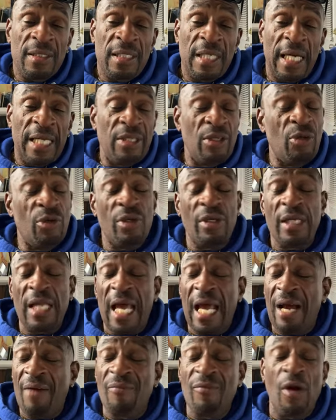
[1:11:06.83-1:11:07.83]
And you didn't
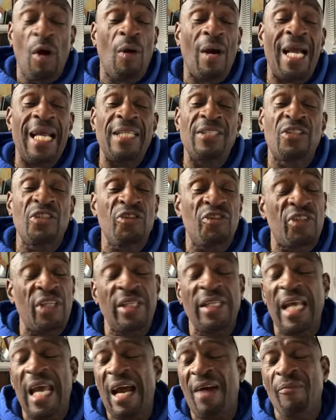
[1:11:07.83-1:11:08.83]
have no Asians,
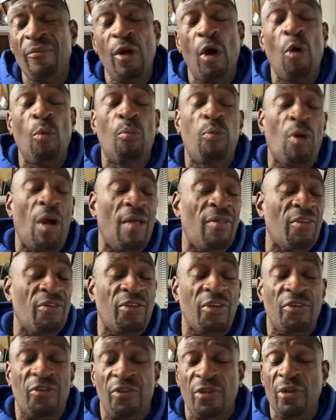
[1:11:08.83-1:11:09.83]
didn't have no brothers
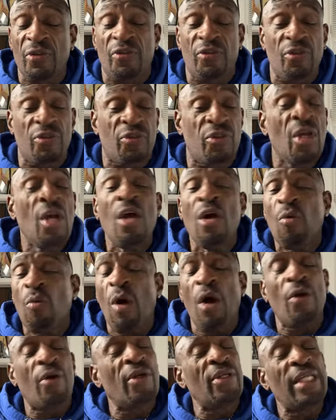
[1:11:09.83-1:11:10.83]
or sisters
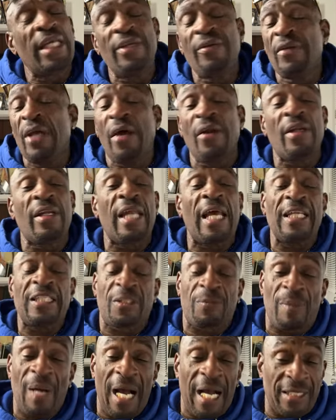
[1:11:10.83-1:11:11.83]
working in none of their
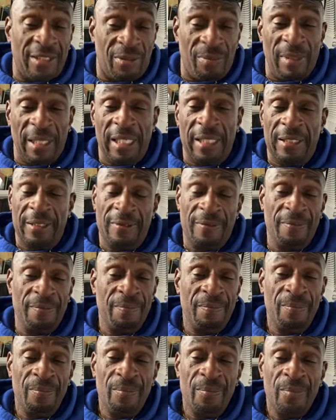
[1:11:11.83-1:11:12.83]
spots, man.
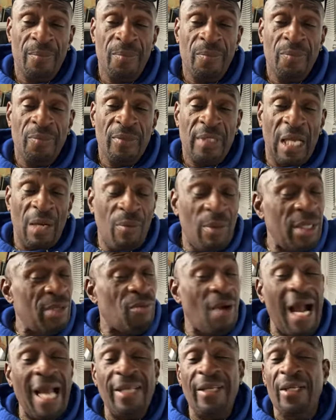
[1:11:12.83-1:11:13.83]
And we
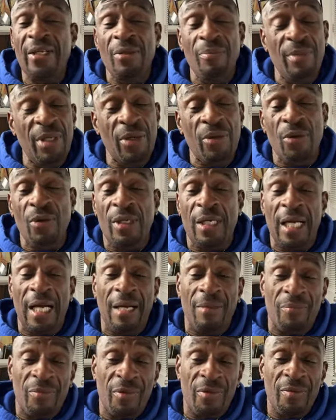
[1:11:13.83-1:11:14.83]
right in the middle of
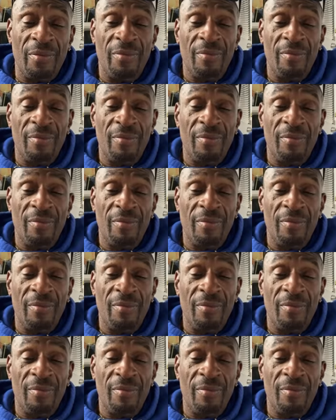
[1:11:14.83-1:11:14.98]
Compton.